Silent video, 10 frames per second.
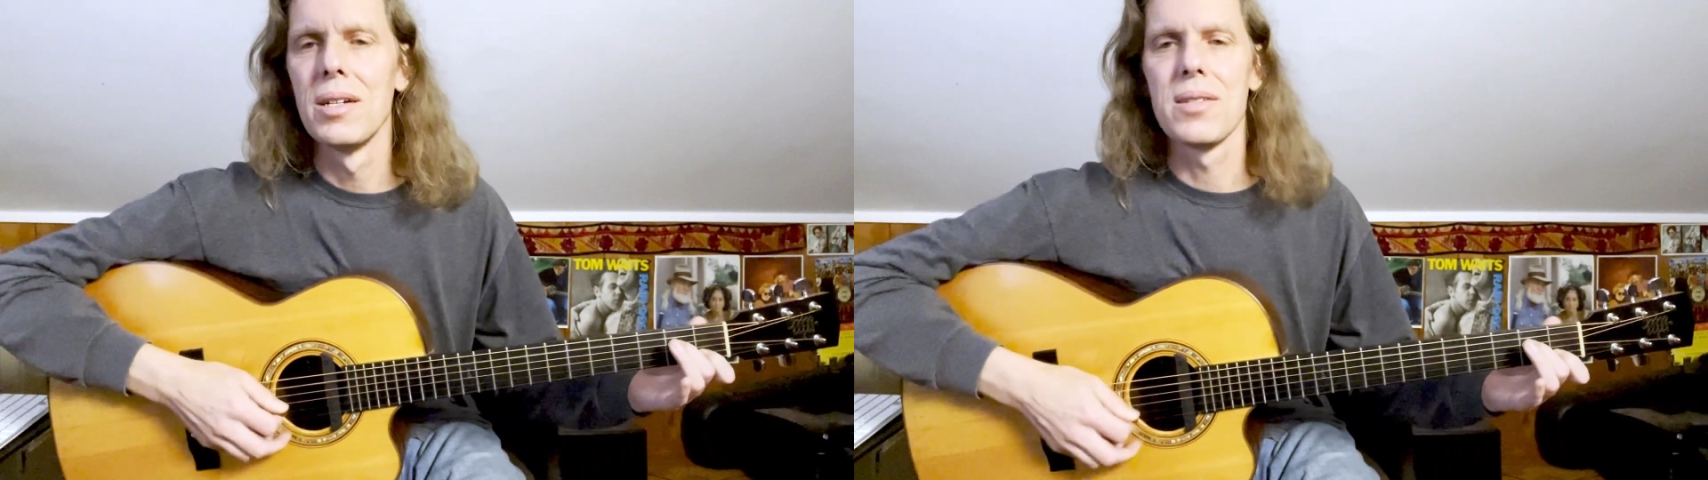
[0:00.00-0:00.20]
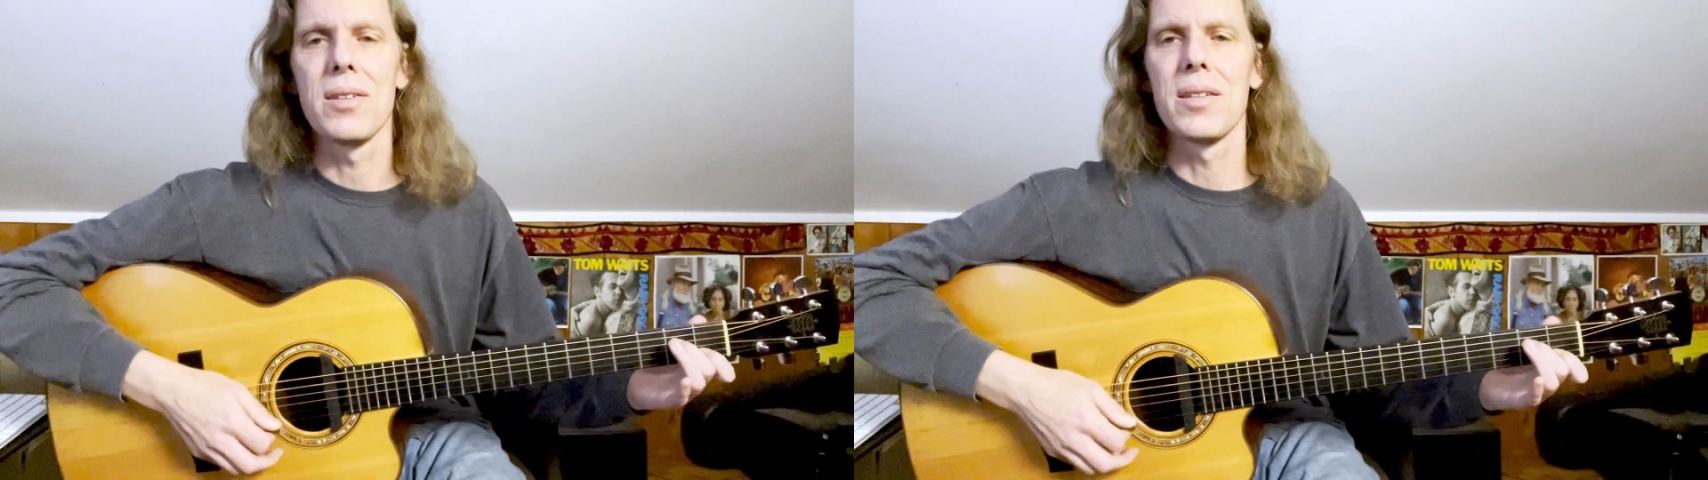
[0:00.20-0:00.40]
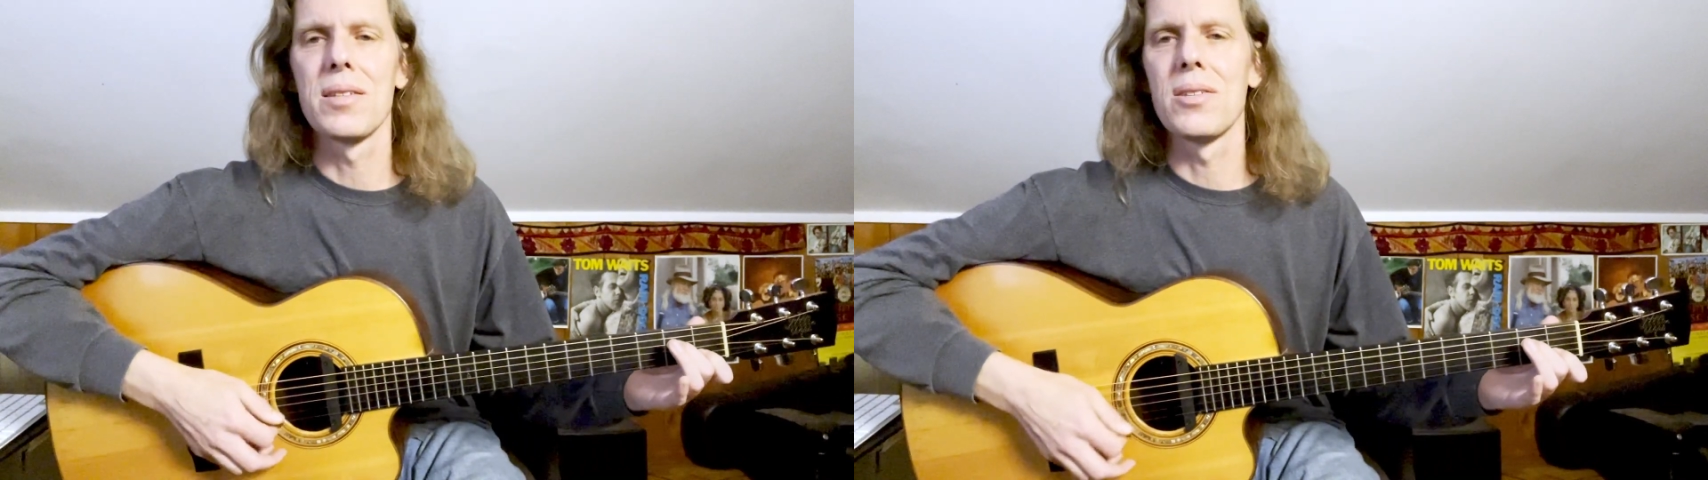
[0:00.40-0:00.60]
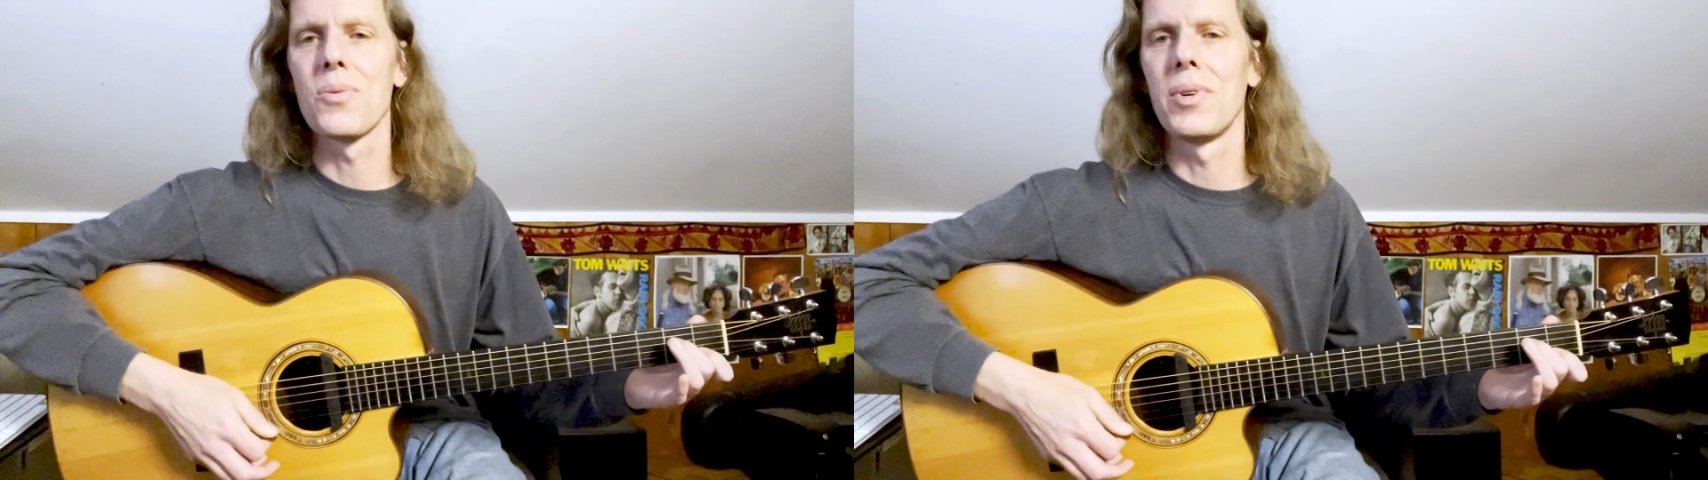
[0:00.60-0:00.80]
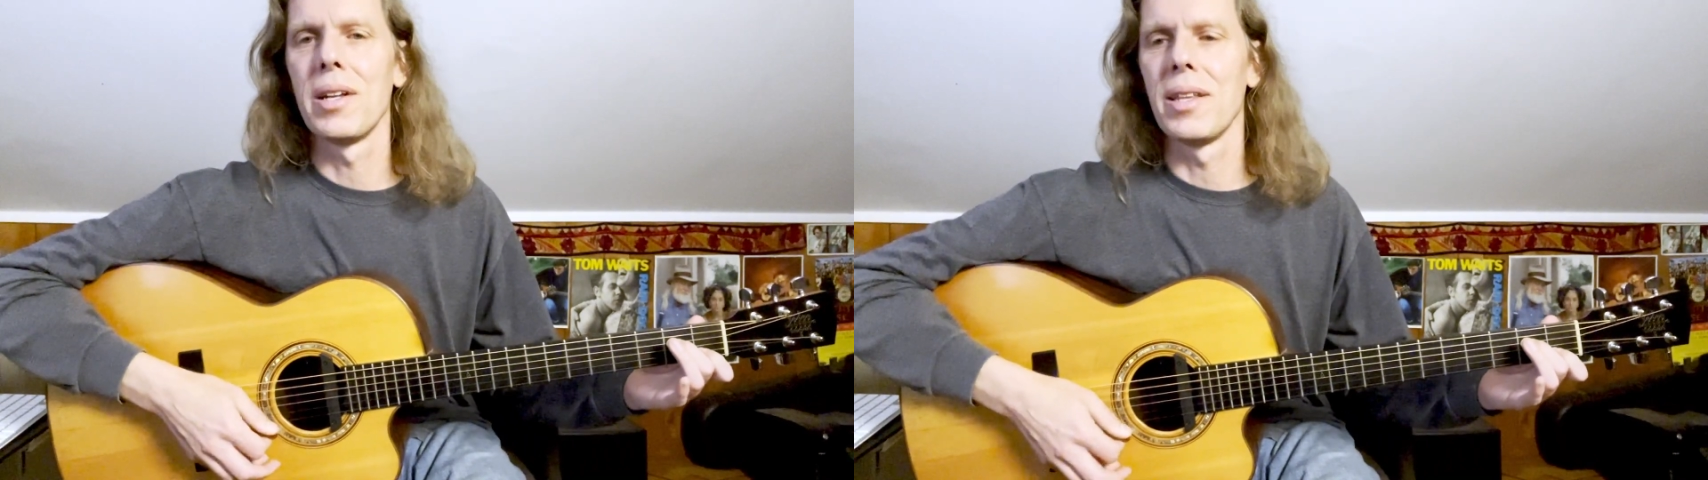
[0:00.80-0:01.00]
So this
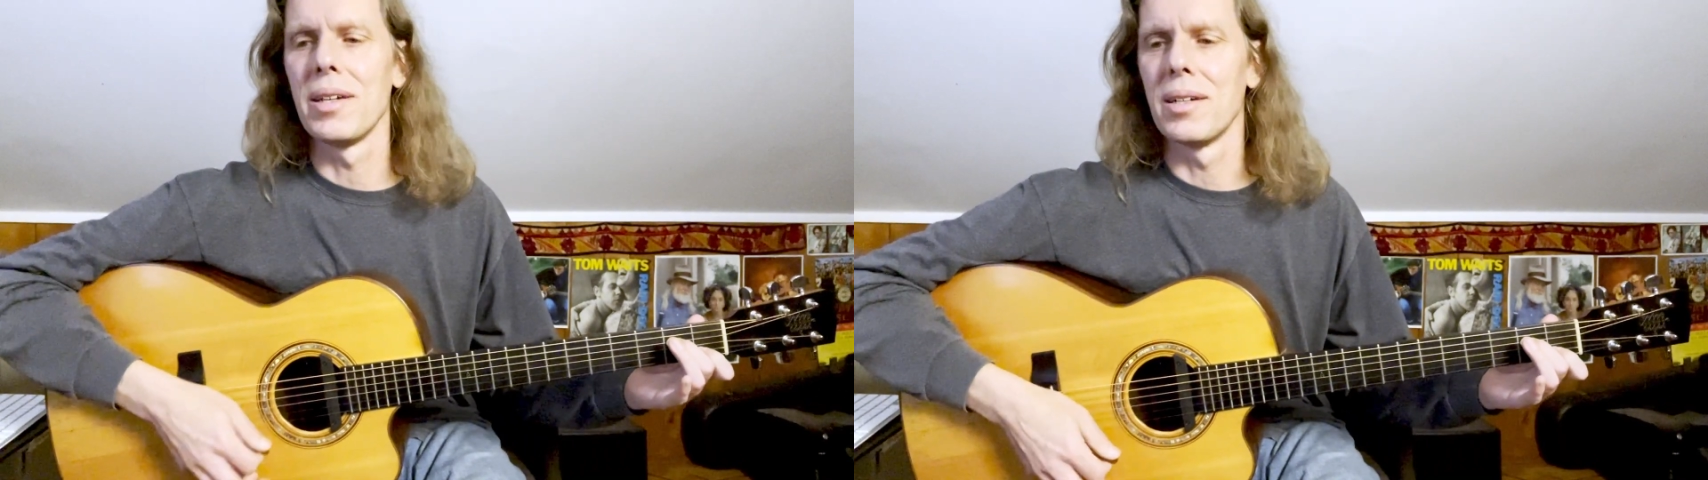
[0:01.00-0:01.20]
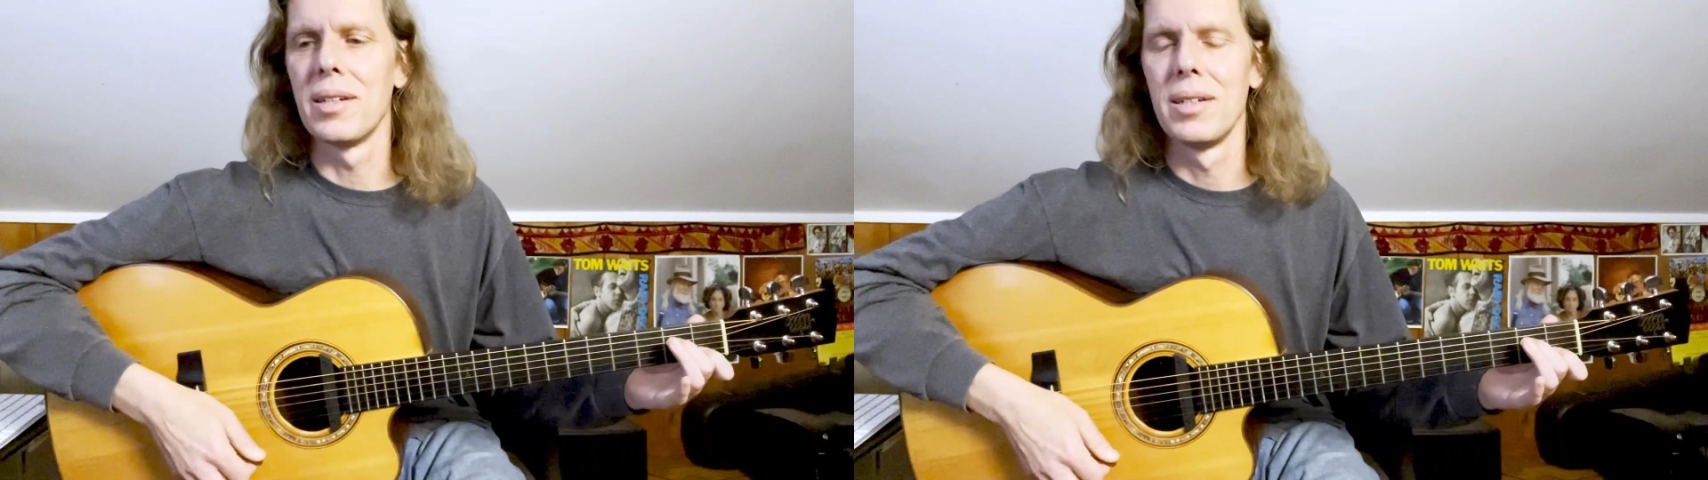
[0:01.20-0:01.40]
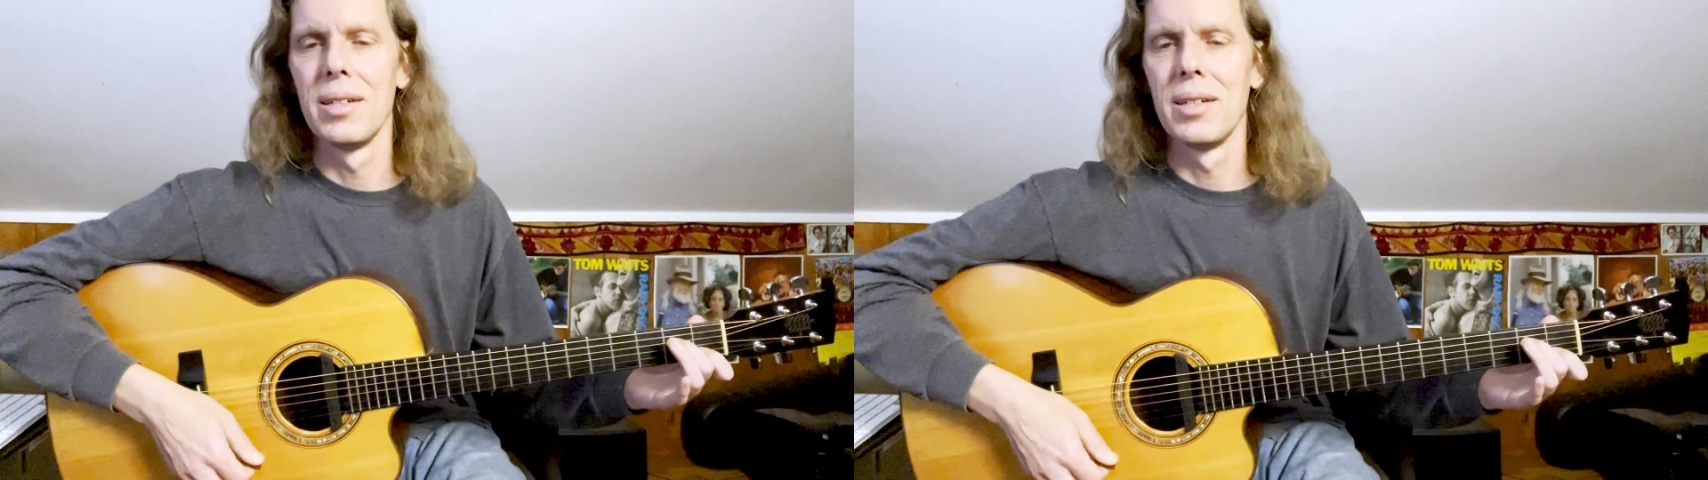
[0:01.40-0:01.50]
is one of the